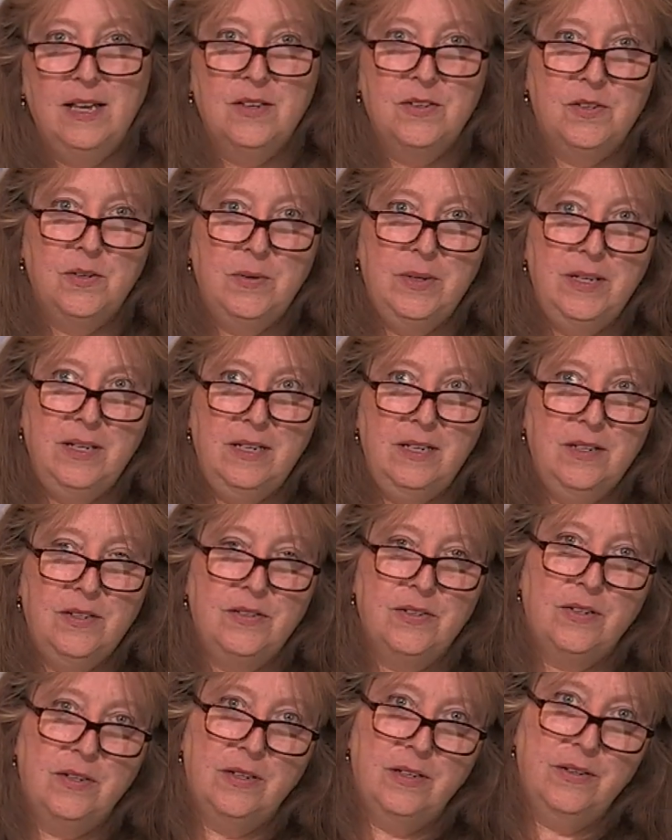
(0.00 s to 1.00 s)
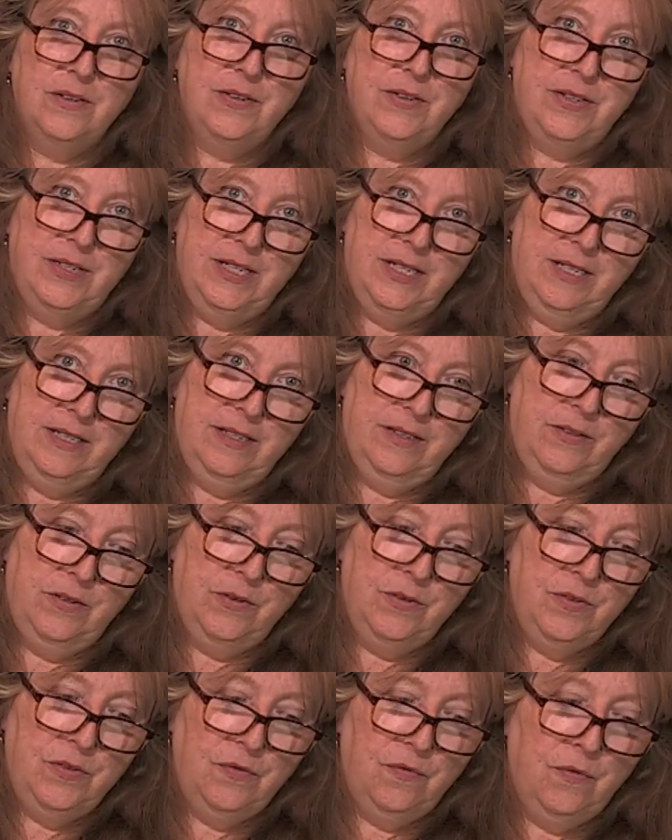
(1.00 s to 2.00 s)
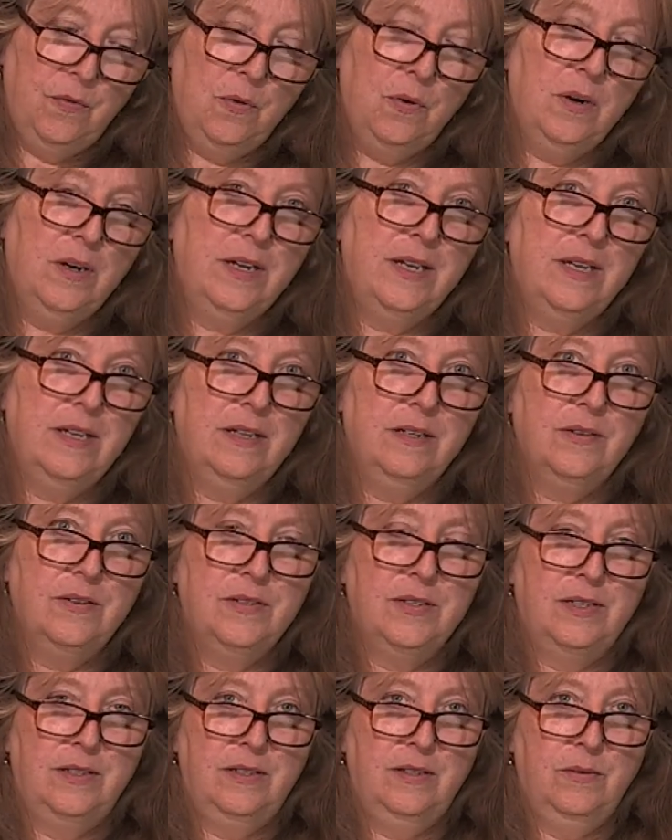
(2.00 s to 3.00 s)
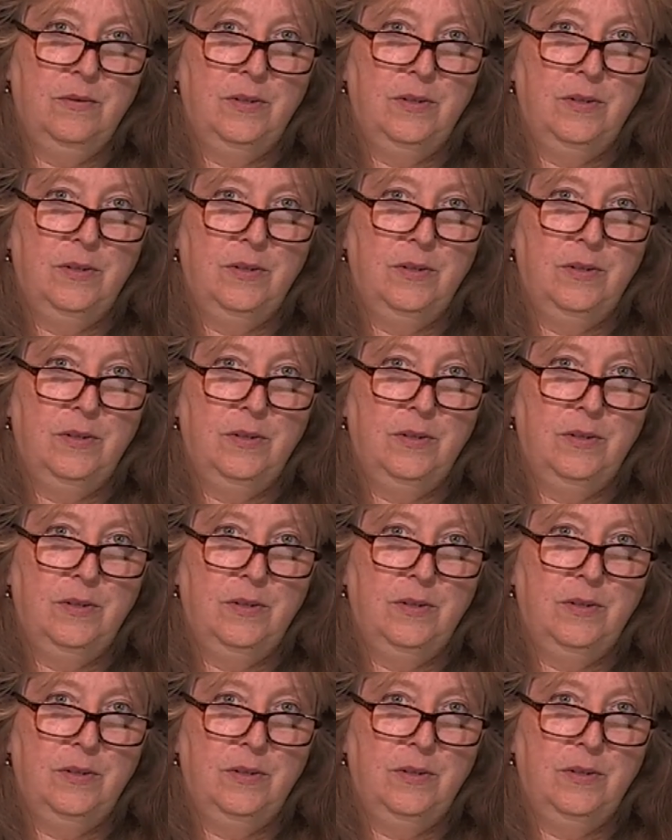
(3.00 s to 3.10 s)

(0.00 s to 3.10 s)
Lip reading: So we need to start understanding that those 4 candles on the